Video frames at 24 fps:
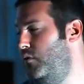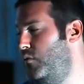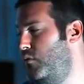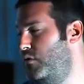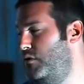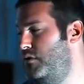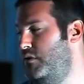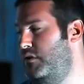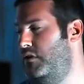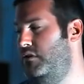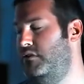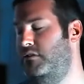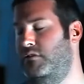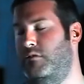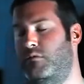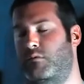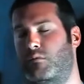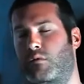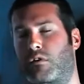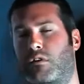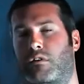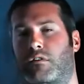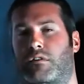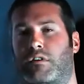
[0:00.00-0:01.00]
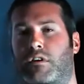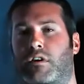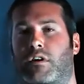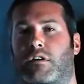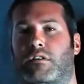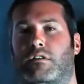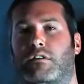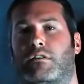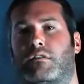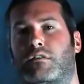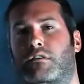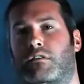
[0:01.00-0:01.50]
or you could do one or the
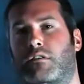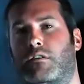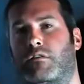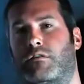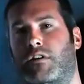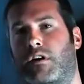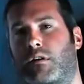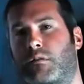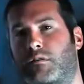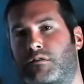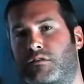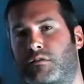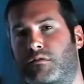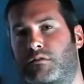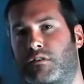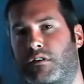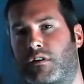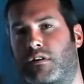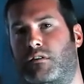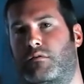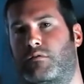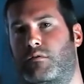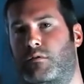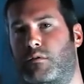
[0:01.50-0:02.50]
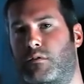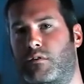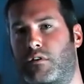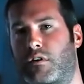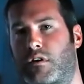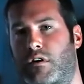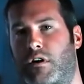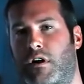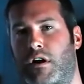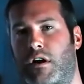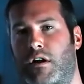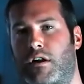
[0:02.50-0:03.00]
other. So if I was using it
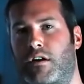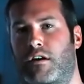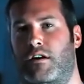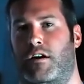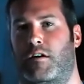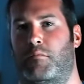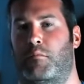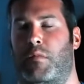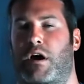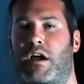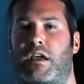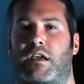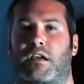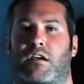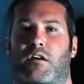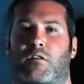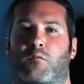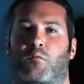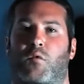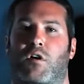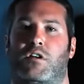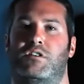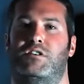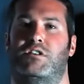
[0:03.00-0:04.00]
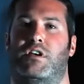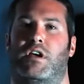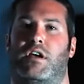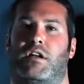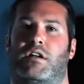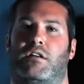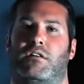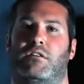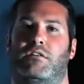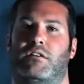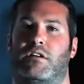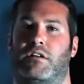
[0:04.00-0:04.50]
for a mic on one
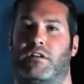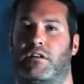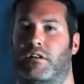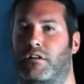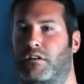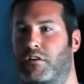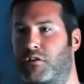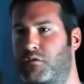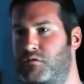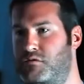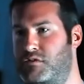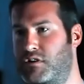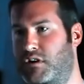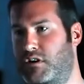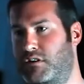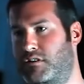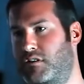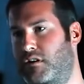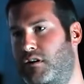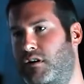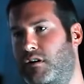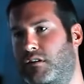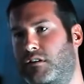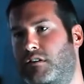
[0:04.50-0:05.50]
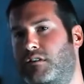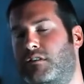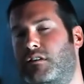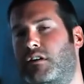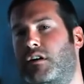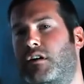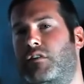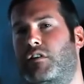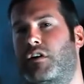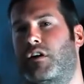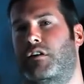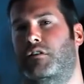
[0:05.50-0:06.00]
channel and an acoustic guitar, let's
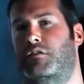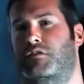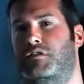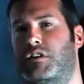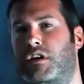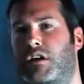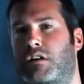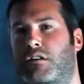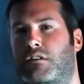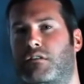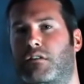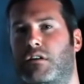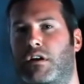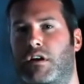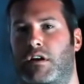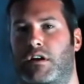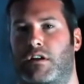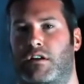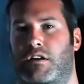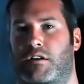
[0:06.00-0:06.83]
say, on the other channel,